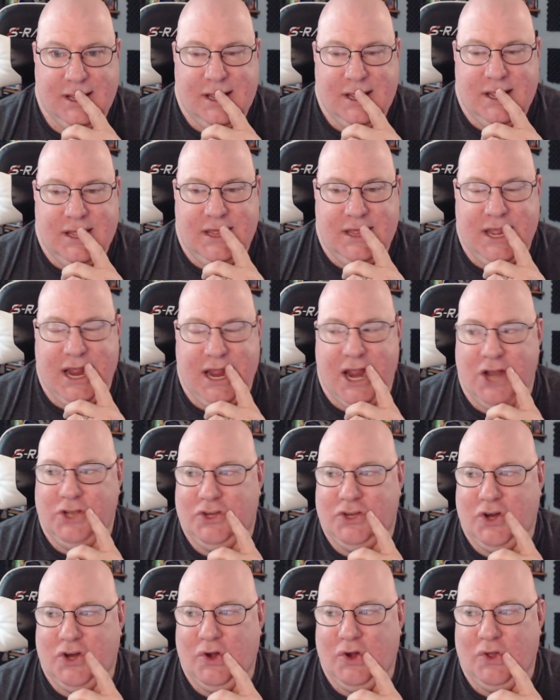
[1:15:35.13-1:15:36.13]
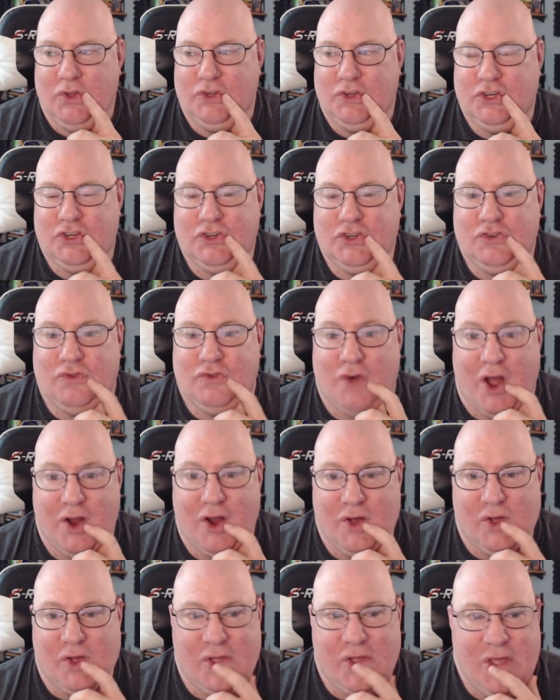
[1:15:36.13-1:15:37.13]
The internal
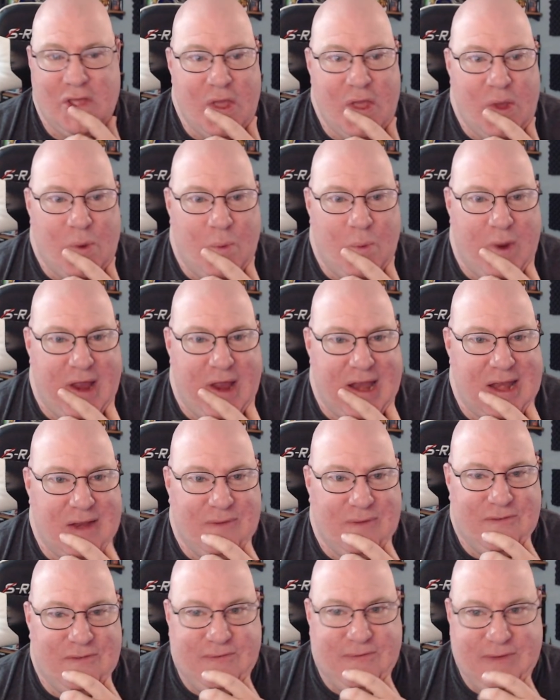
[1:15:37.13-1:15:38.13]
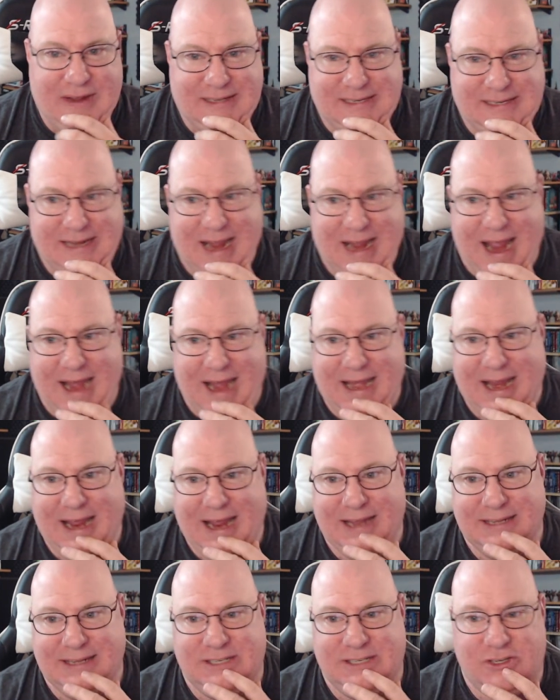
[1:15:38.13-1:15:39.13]
struggle with Fisk and
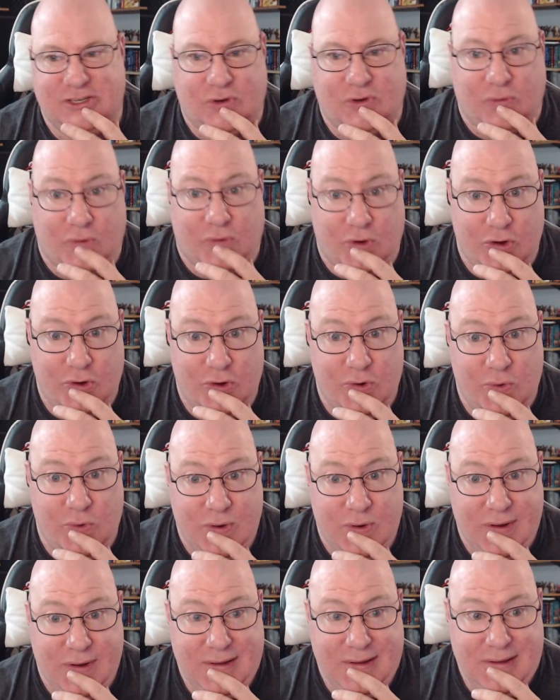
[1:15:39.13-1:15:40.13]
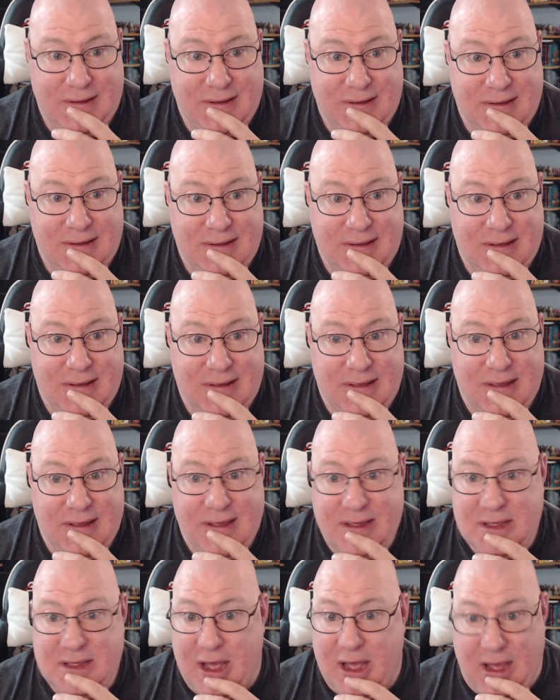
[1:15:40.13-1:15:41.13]
his crew,
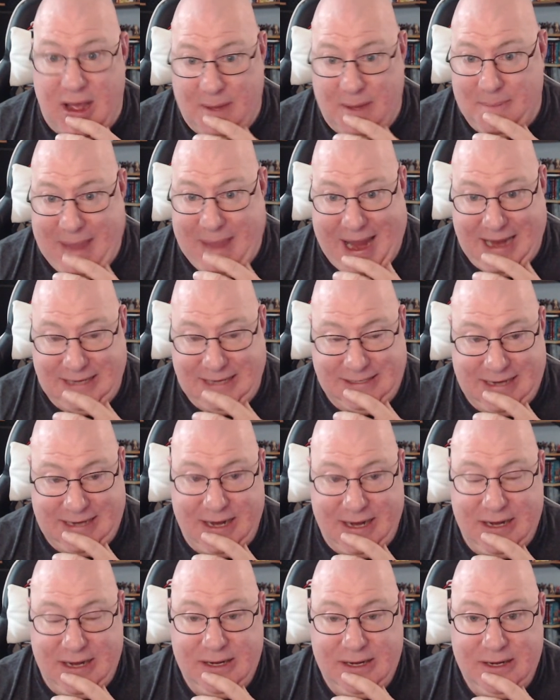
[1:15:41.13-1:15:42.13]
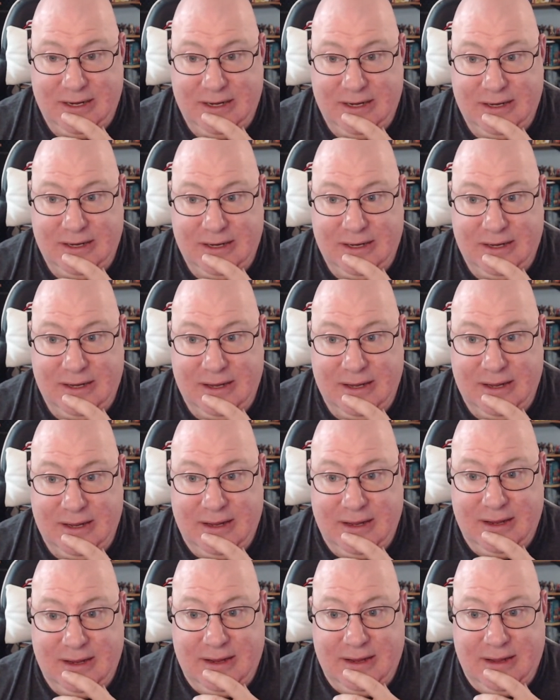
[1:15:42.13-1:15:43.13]
amazing.
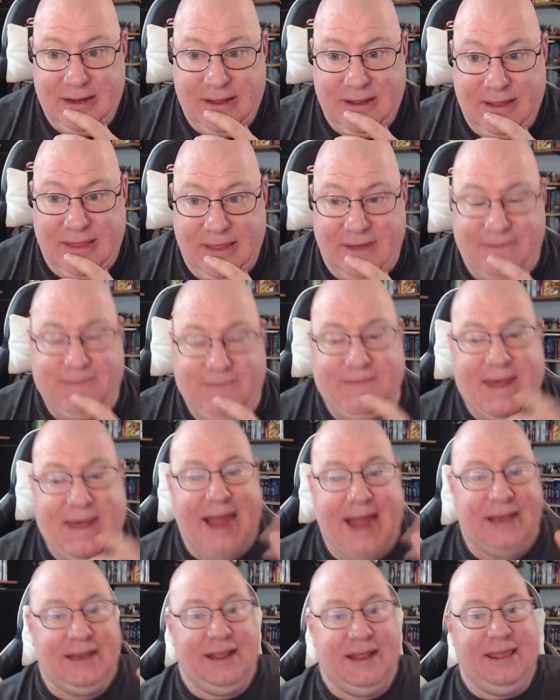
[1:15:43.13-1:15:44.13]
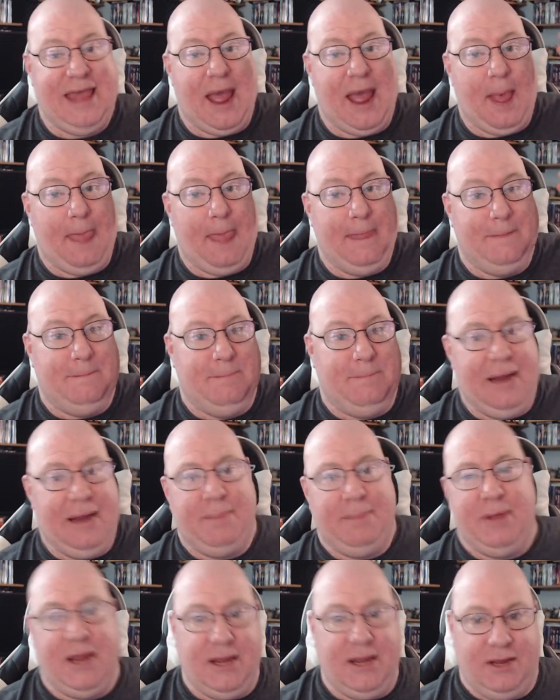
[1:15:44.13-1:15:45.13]
The fact that
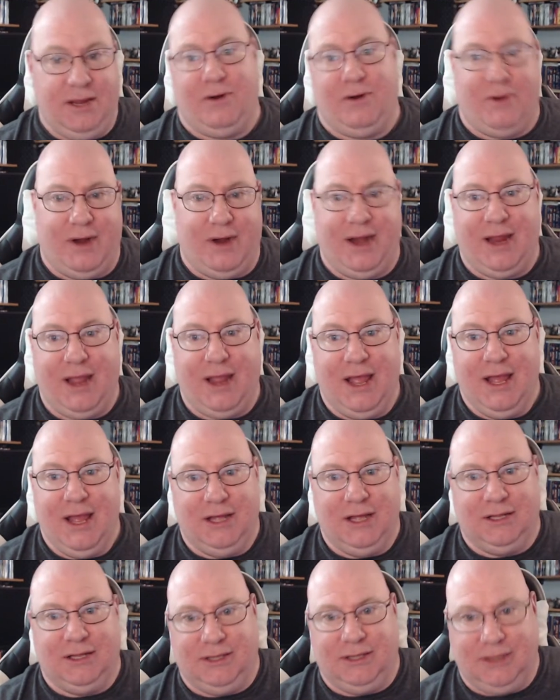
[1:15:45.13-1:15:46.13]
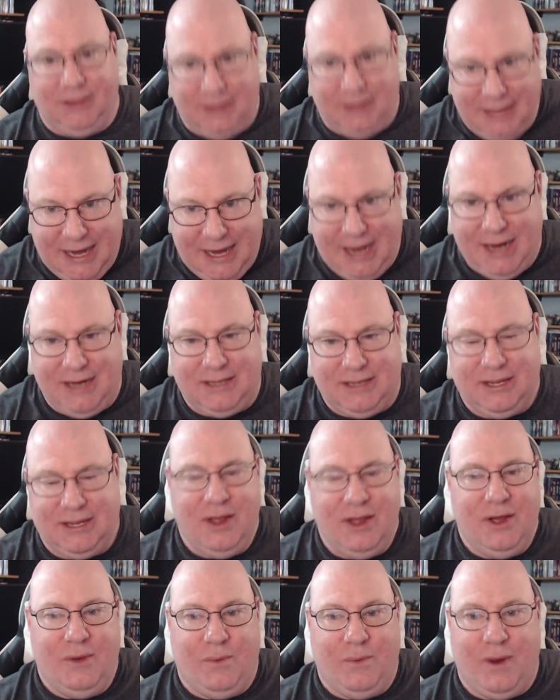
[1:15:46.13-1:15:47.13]
BB Urich leaked
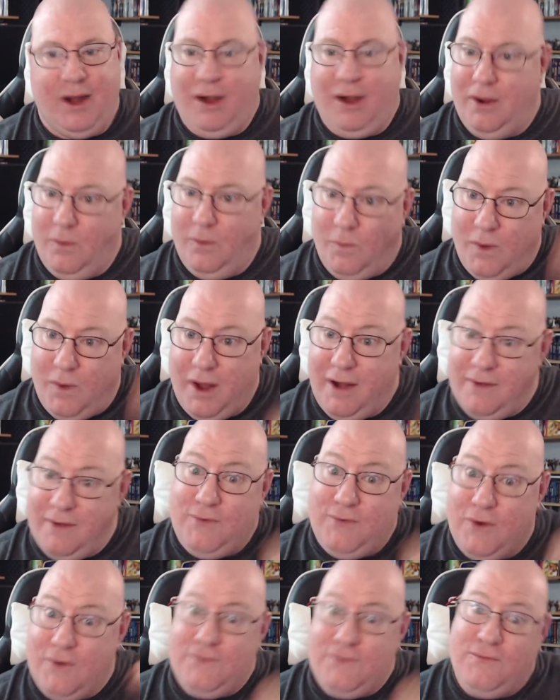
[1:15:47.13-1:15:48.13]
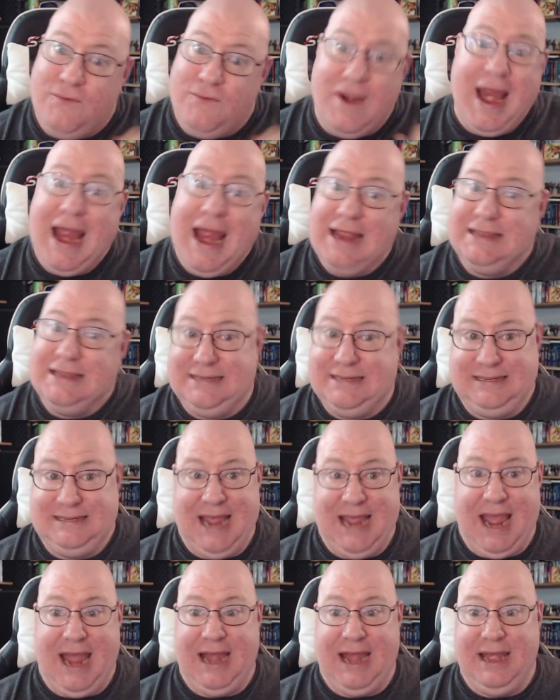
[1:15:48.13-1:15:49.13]
what one of her friends
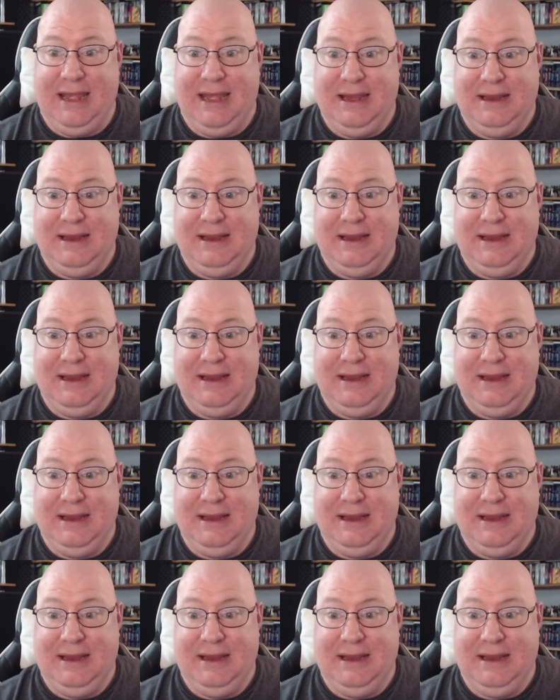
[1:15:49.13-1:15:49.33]
said